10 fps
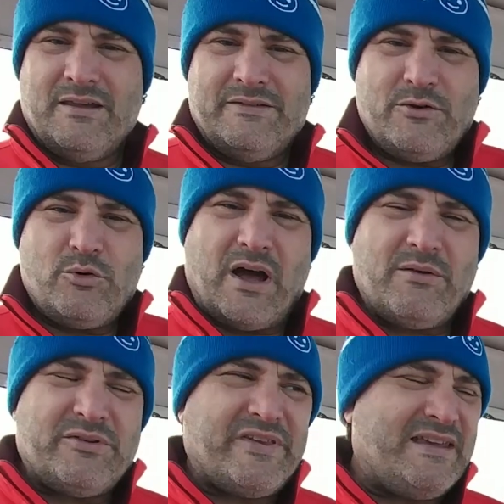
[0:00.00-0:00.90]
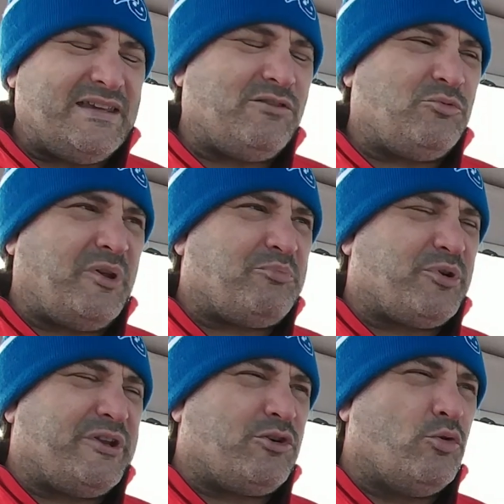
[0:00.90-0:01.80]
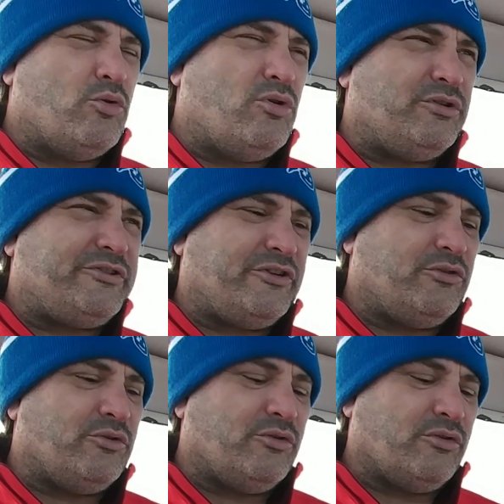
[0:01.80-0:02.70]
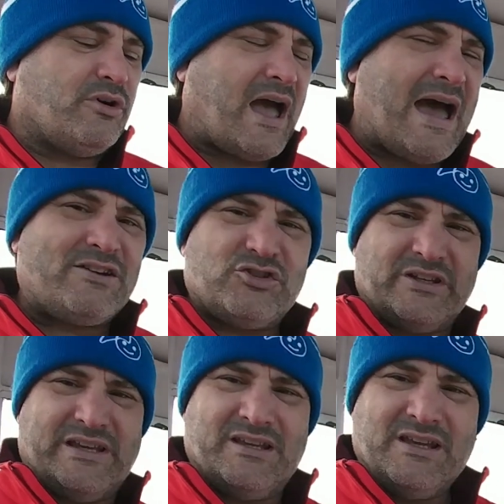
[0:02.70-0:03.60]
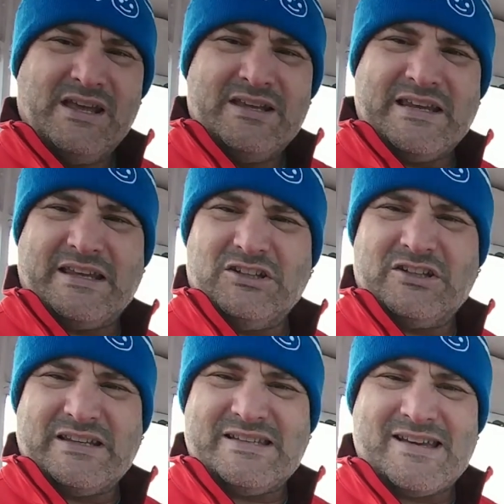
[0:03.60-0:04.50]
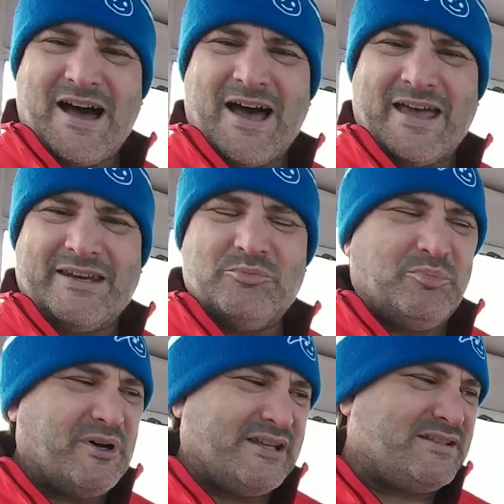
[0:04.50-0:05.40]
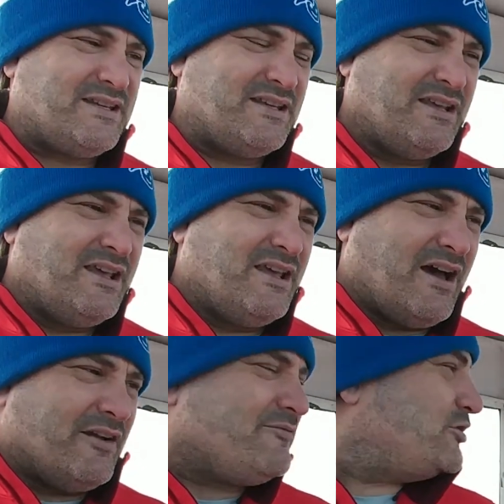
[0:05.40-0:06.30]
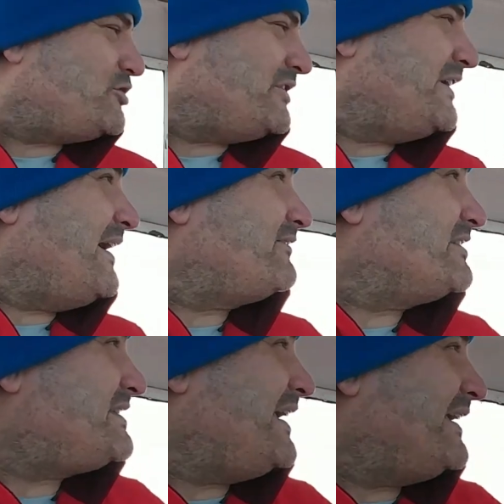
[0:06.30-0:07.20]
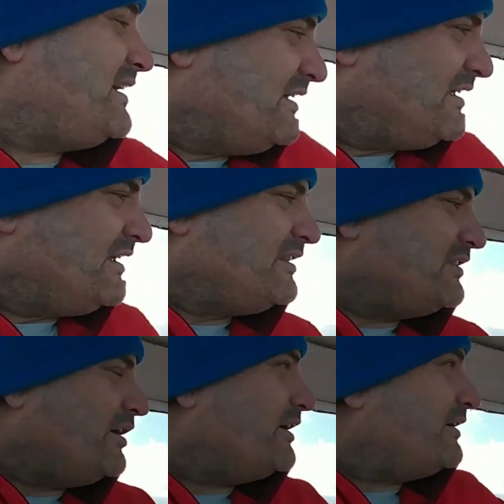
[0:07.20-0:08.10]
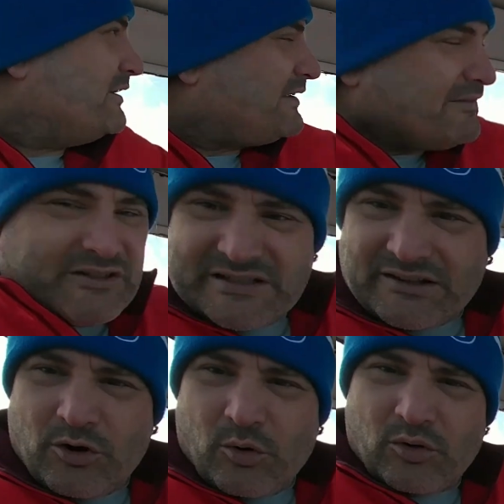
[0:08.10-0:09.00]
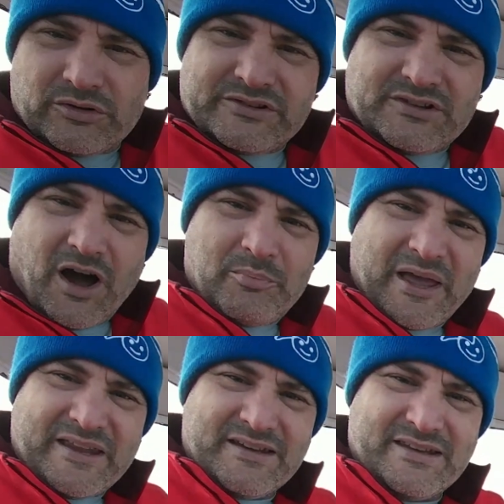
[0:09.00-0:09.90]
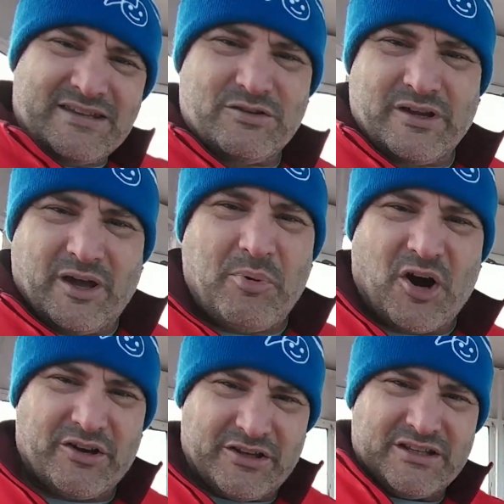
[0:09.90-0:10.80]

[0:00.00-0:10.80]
So I was thinking it'd be pretty cool to actually take a look inside, but unfortunately you have to take the whole top end of the unit apart.